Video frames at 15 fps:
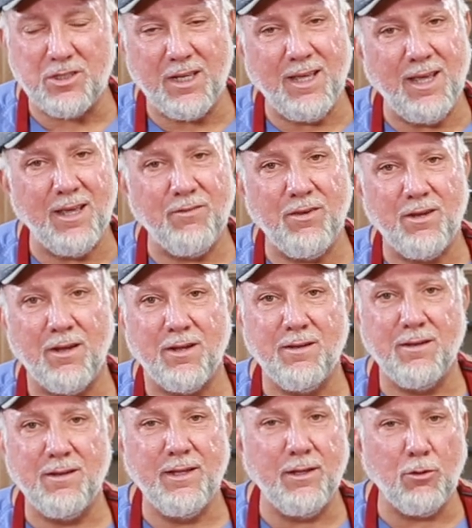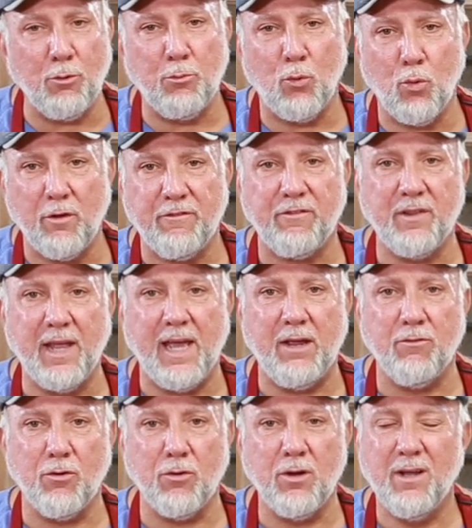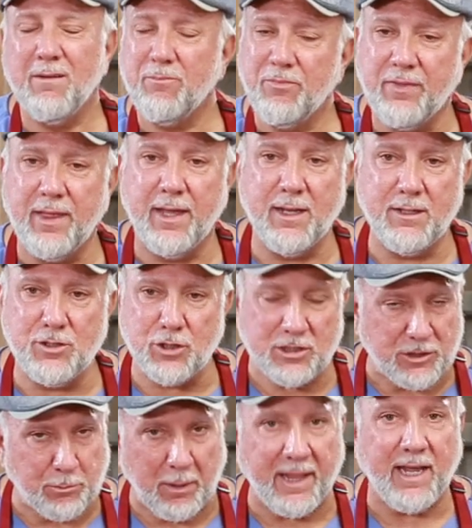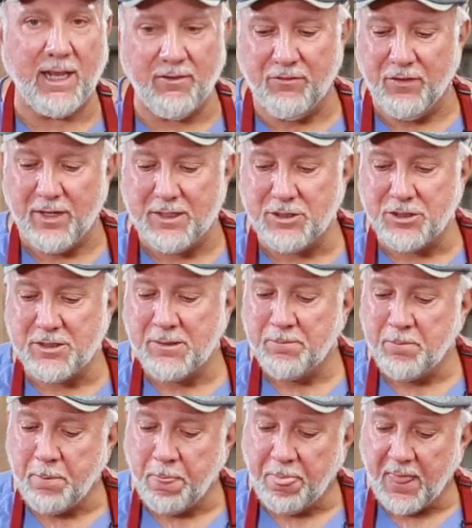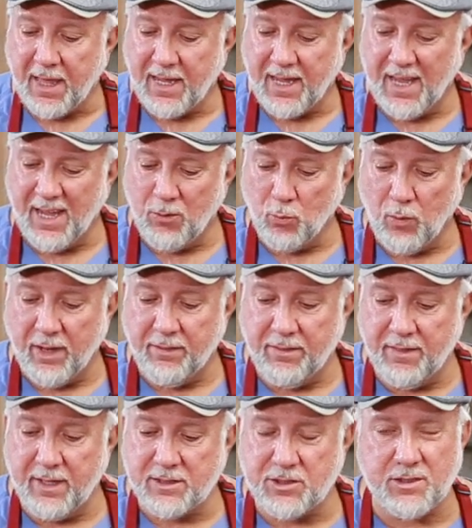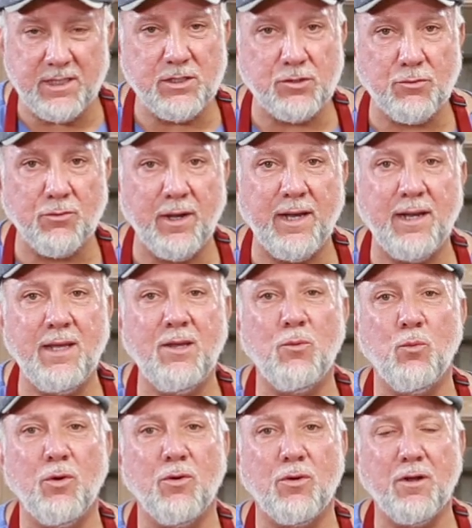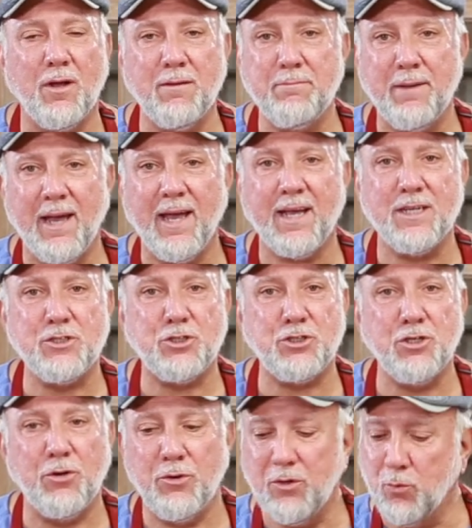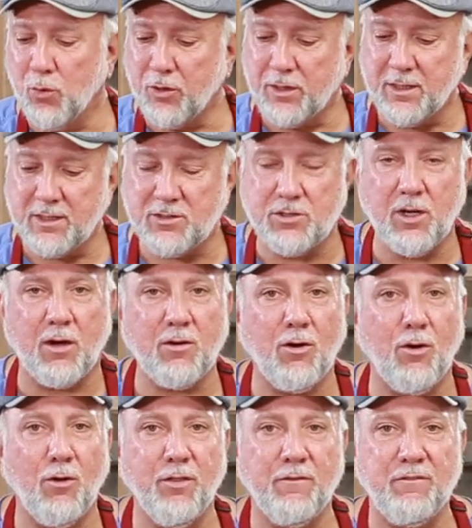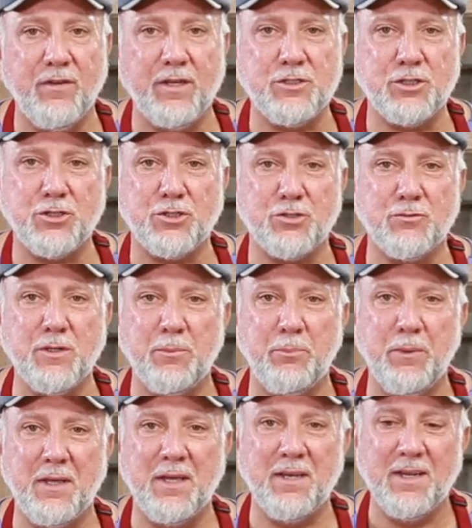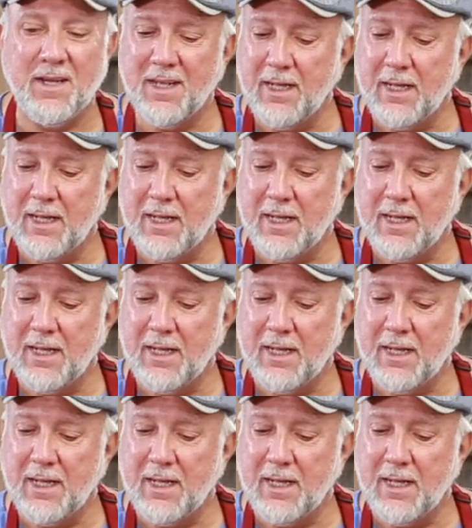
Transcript: to give it a little more flavor than just bland fish. And when this is ready, we'll come back and show you. We're gonna tuck all the fish and shrimp in,